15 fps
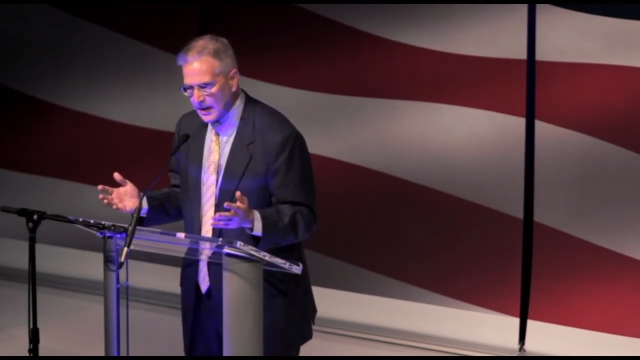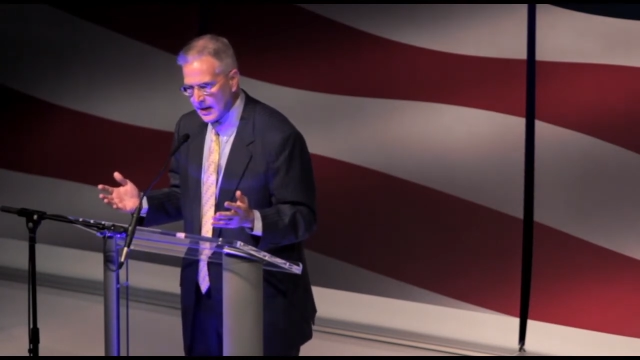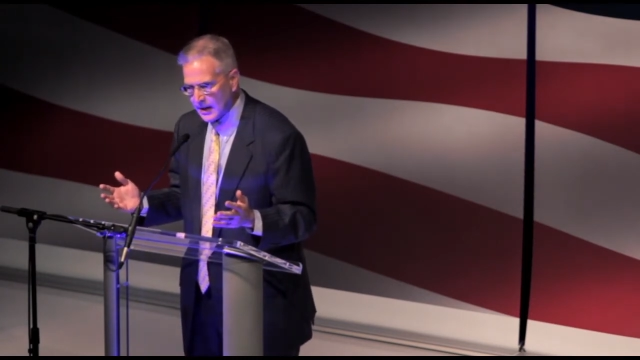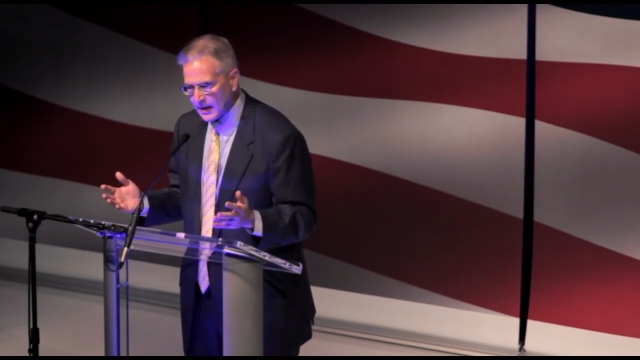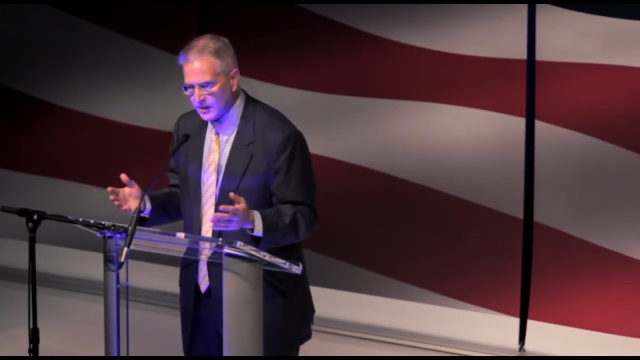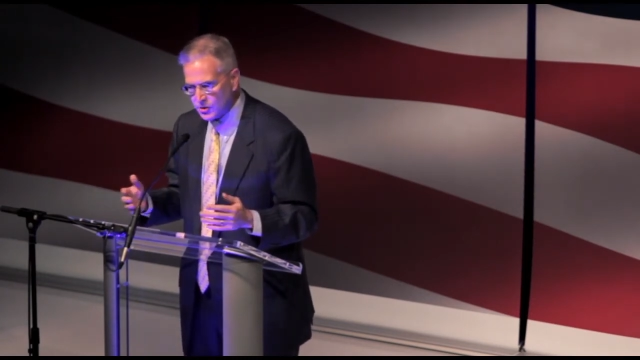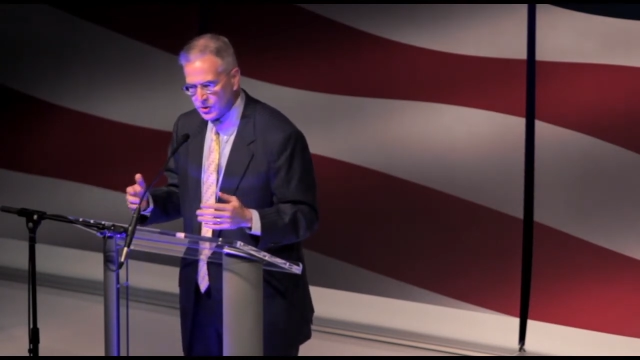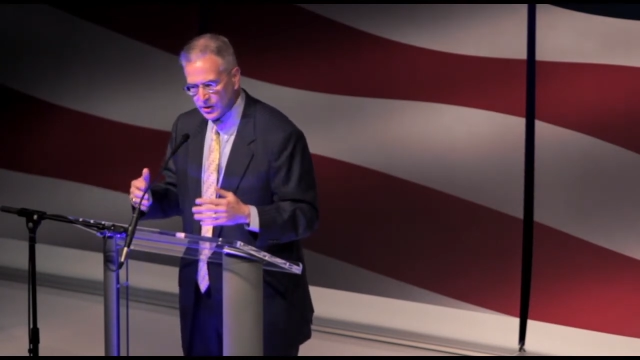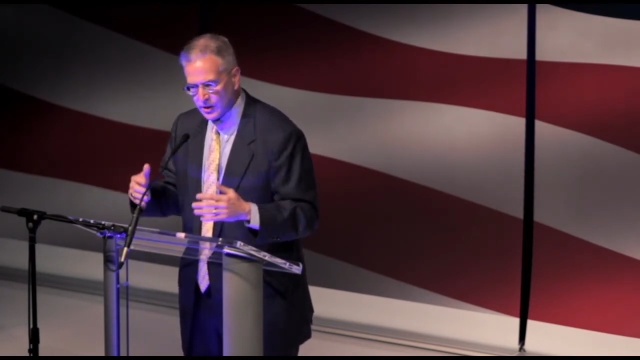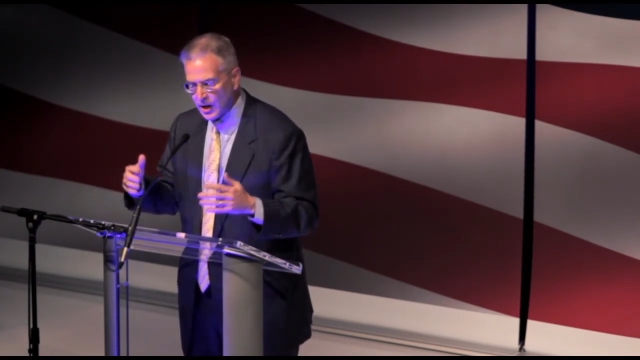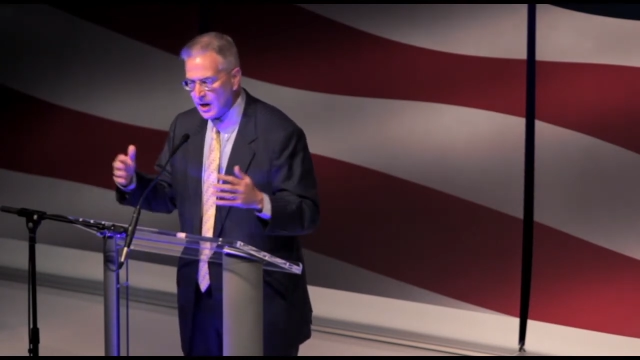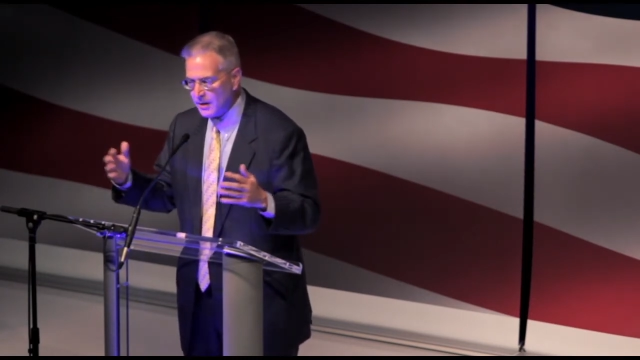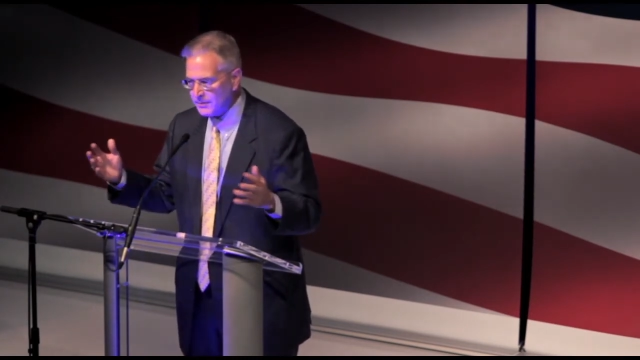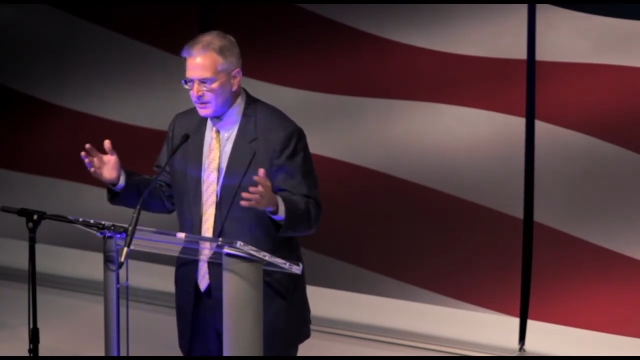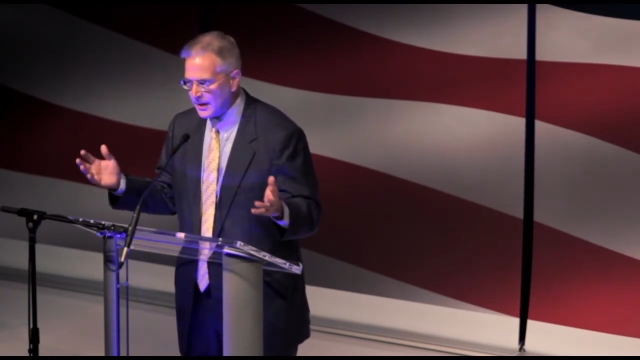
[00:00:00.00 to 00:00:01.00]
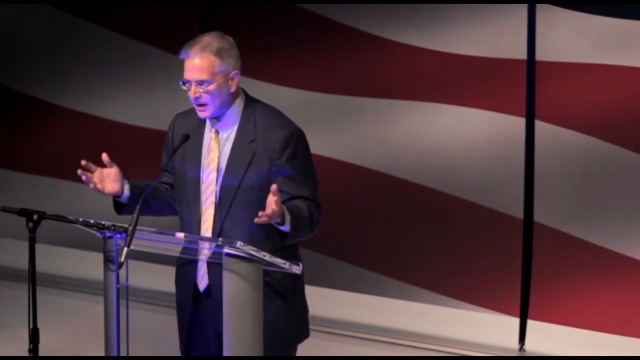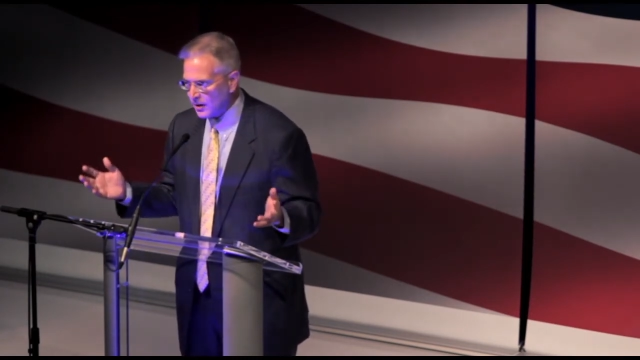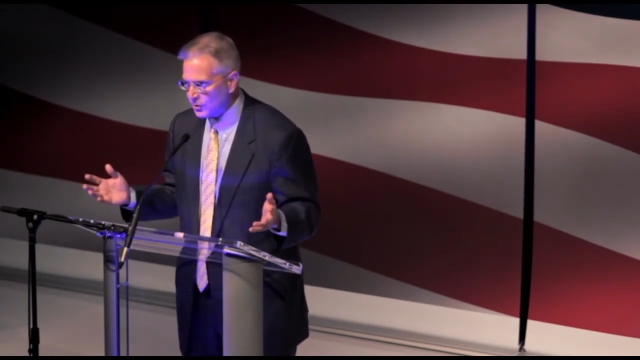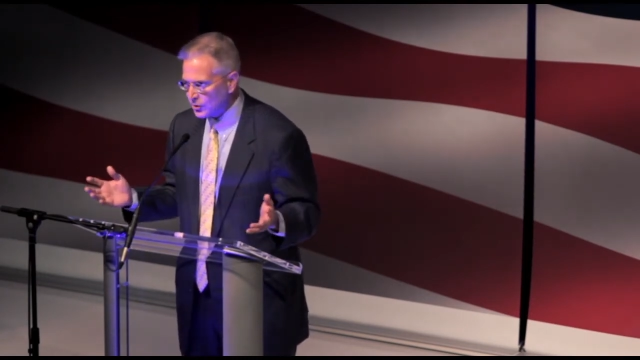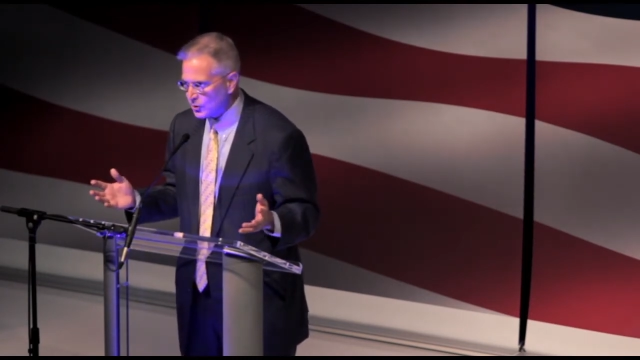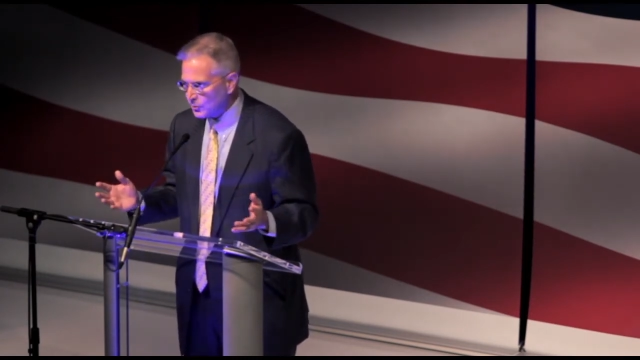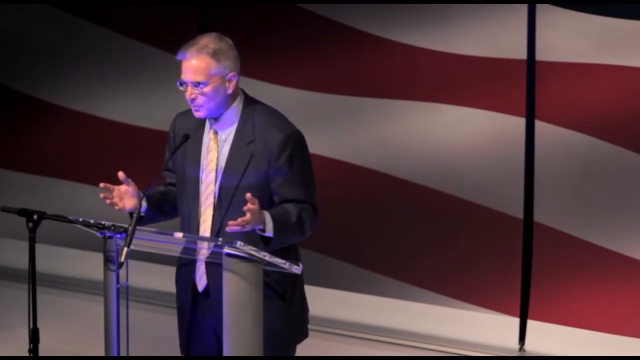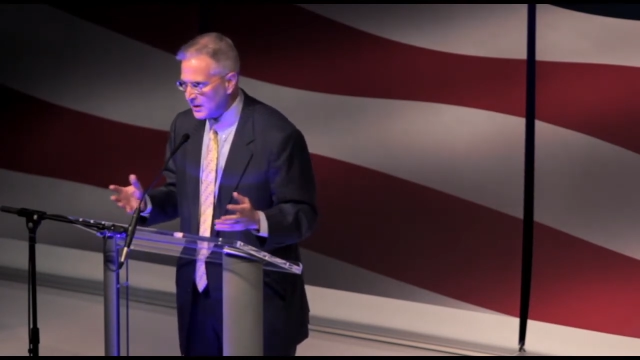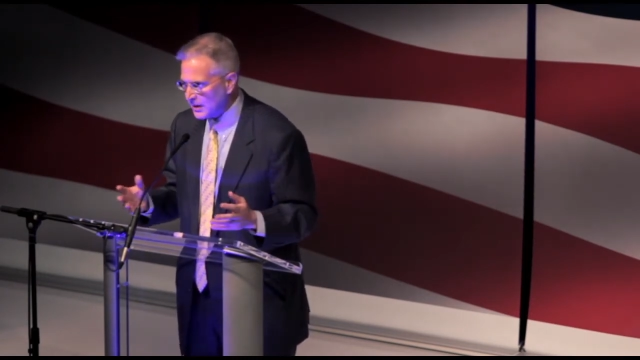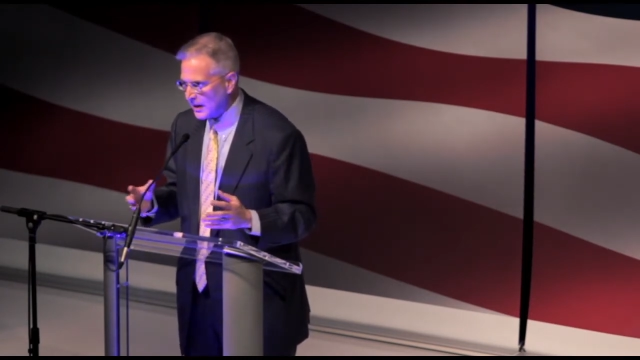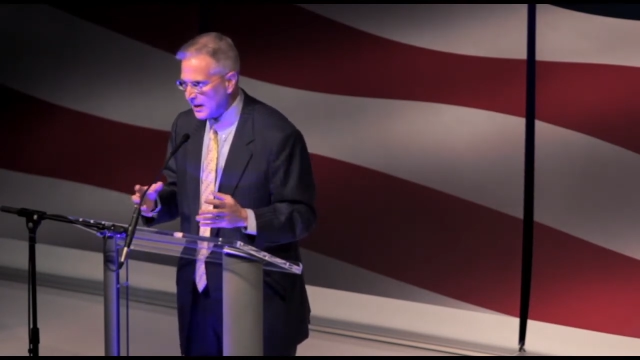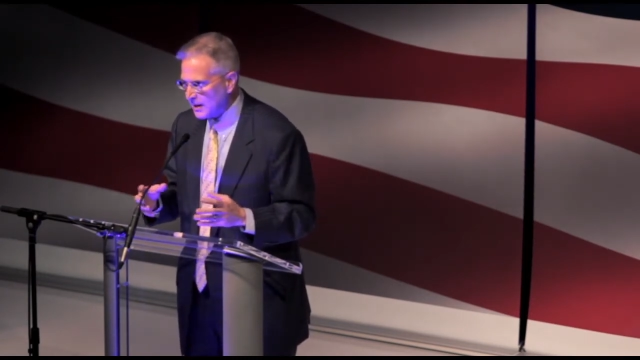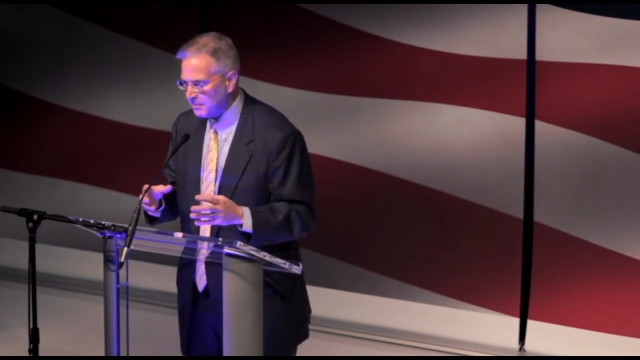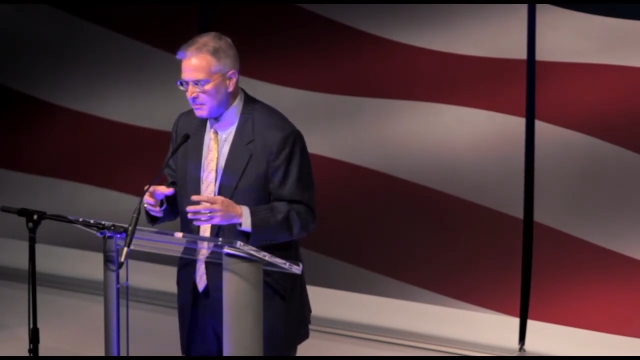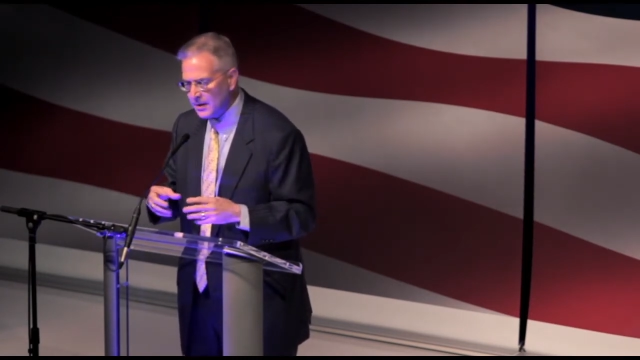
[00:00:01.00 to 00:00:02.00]
and as the coffee houses
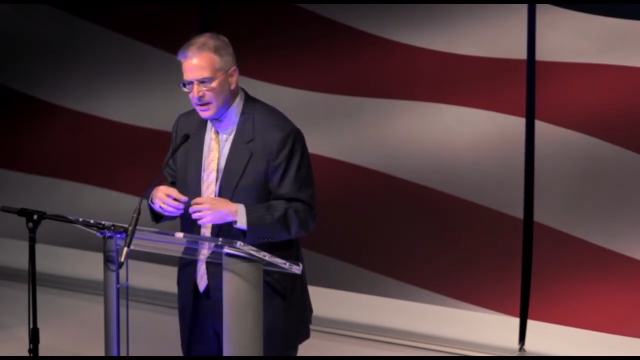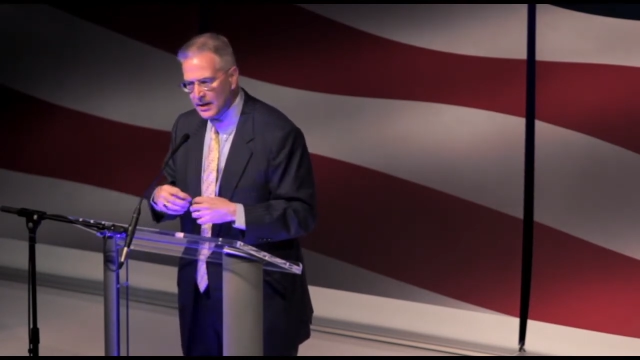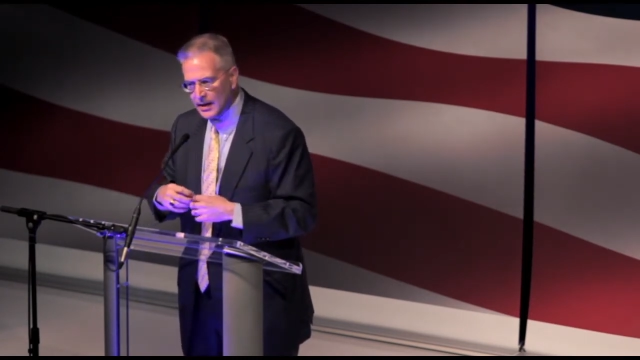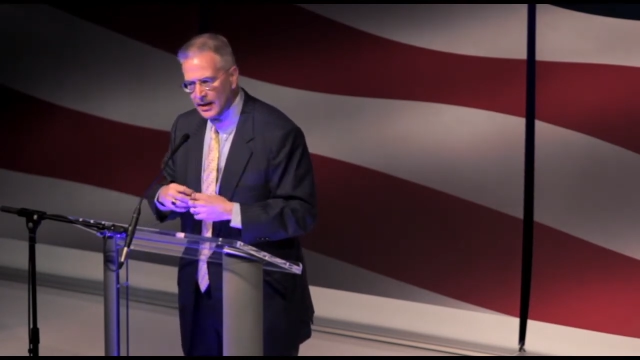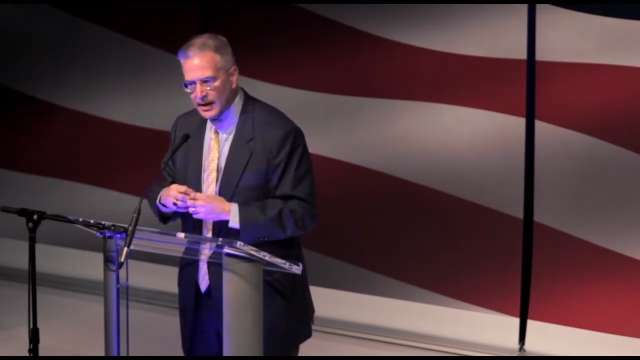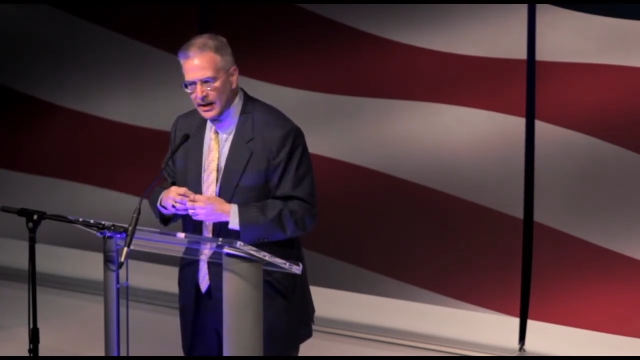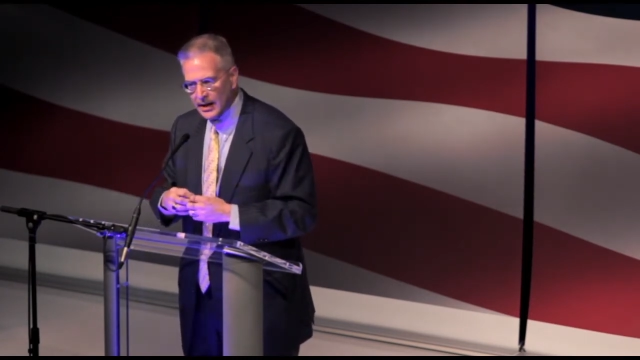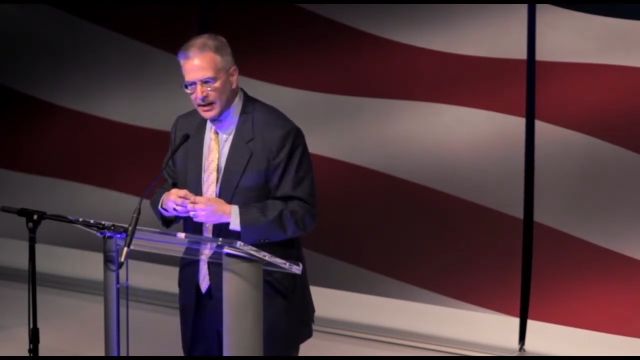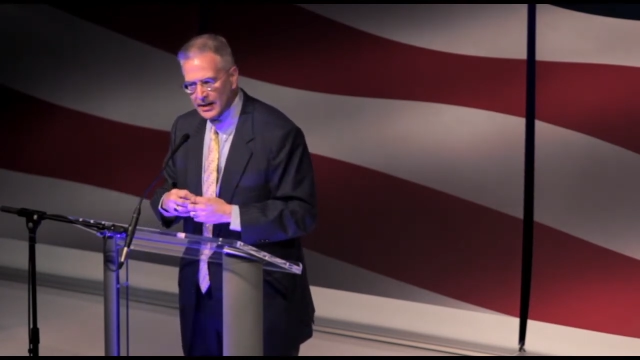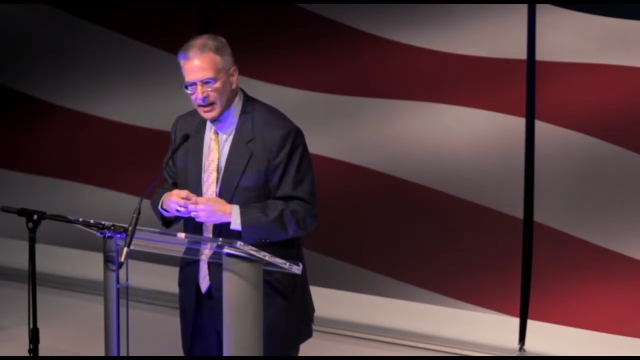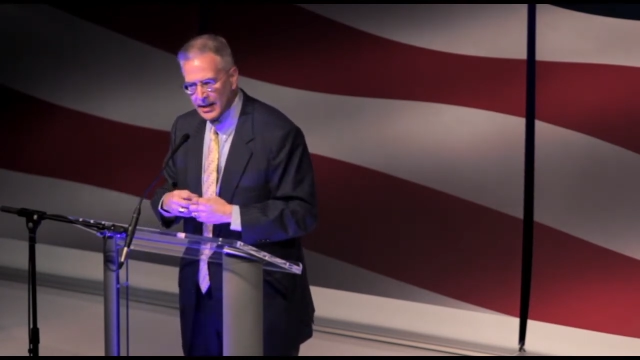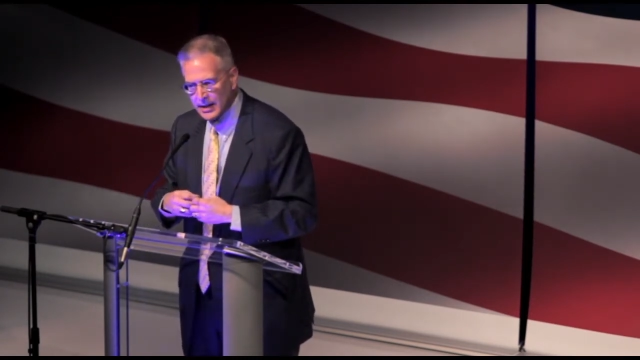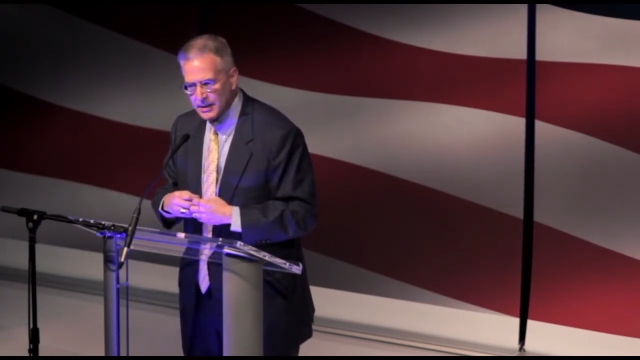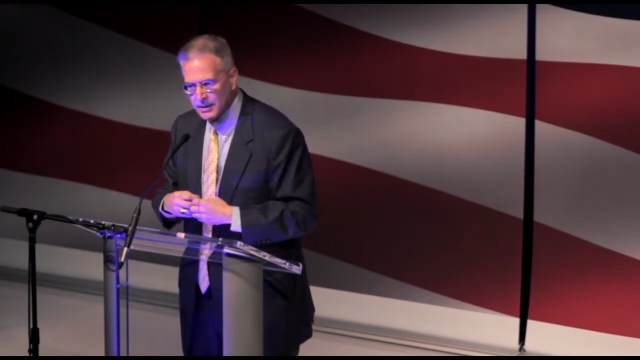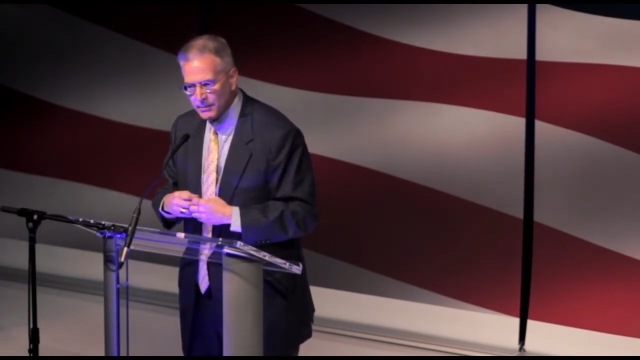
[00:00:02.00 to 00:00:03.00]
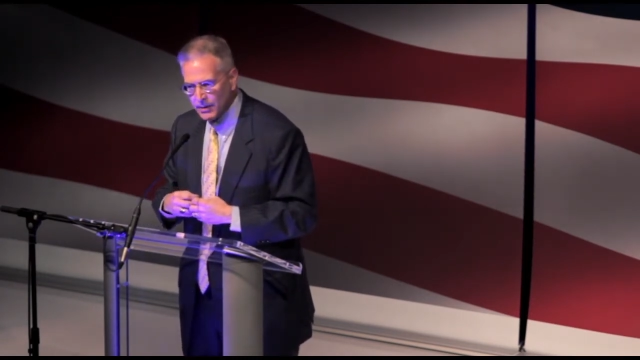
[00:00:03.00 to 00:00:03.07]
became a